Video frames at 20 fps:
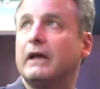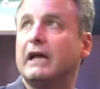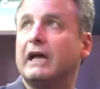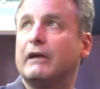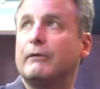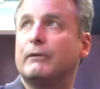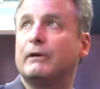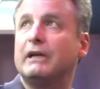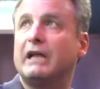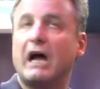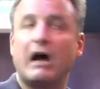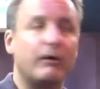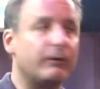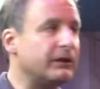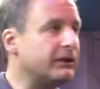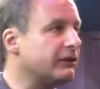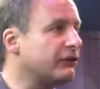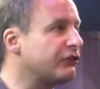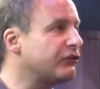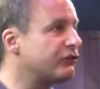And we're now
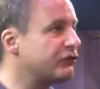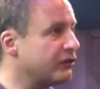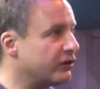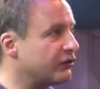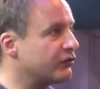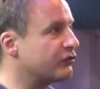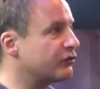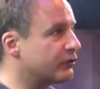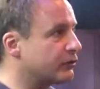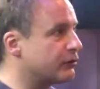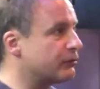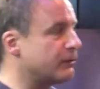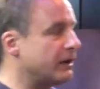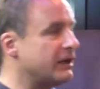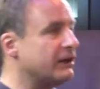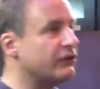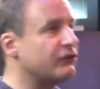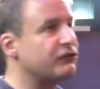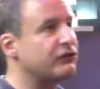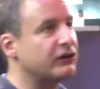in the sixth
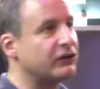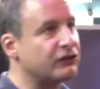greatest